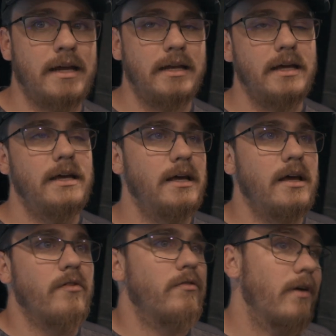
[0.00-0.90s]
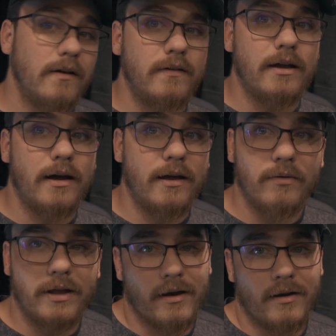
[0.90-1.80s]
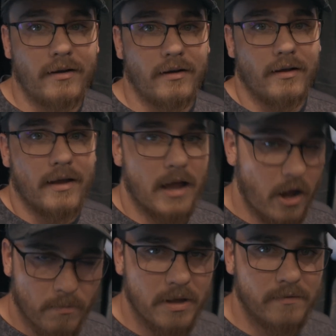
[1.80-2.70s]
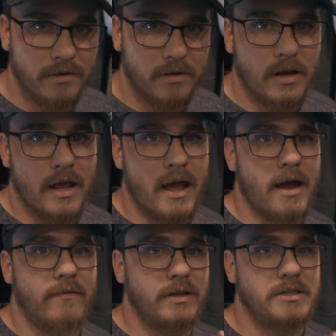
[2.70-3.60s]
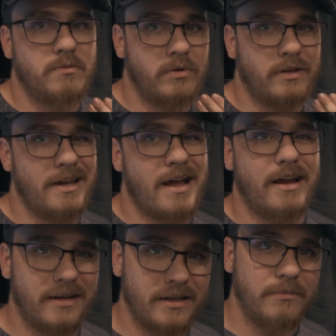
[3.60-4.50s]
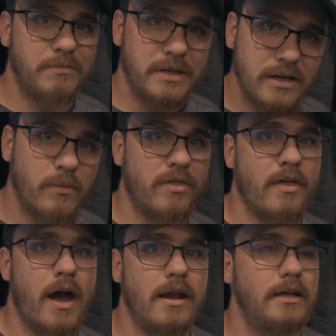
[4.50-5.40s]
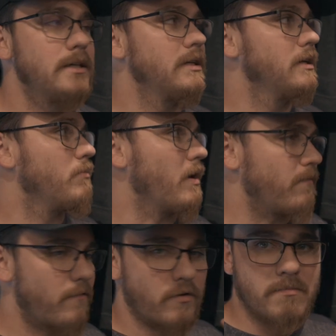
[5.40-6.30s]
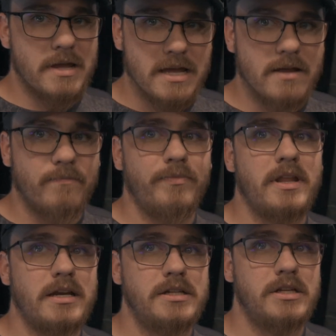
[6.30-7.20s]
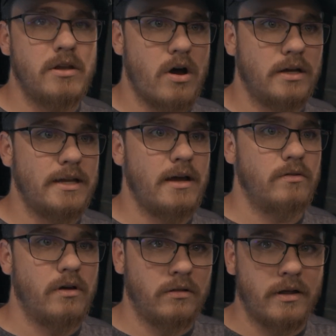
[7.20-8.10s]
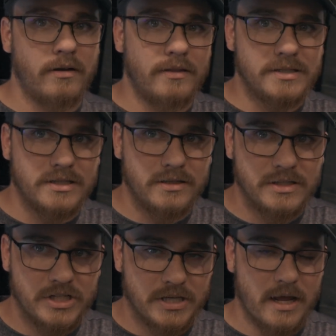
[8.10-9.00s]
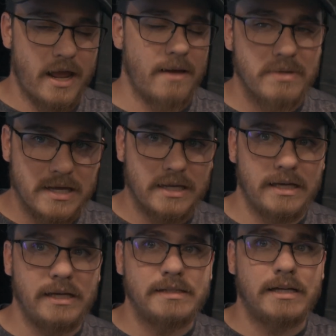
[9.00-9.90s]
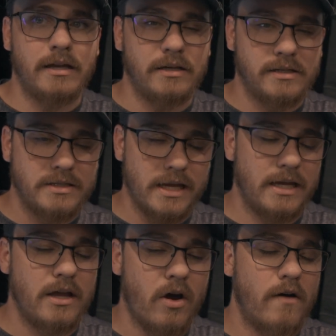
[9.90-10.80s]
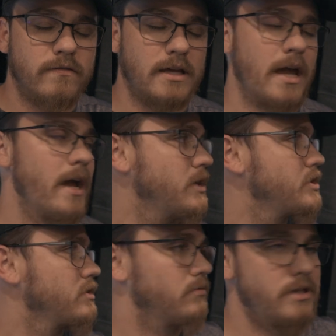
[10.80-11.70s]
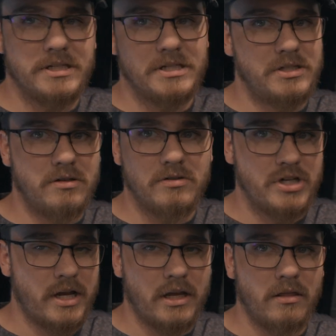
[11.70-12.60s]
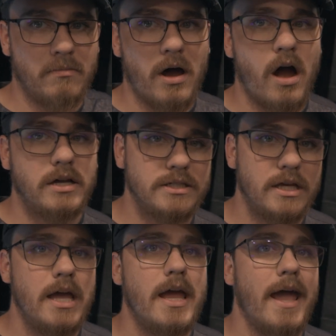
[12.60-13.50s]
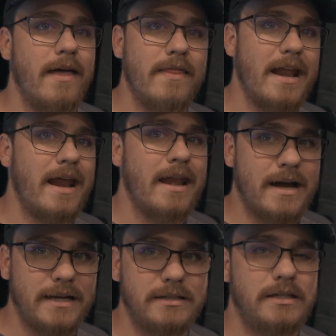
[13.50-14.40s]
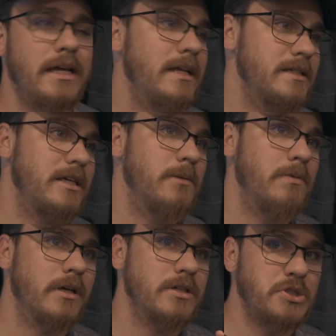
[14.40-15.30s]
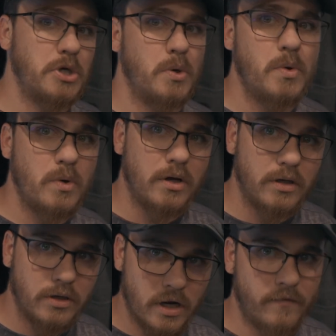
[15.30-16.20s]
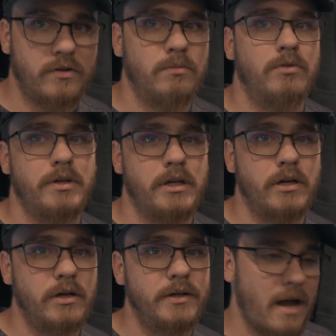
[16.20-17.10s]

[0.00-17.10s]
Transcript: And frankly, I don't care how big of a unit you have, it's really not going to compete with that. But for me, needing to knock down a lot of this just ambient heat and taking off the edge, this is checking the box. And then at night, it is keeping it so comfortable in here.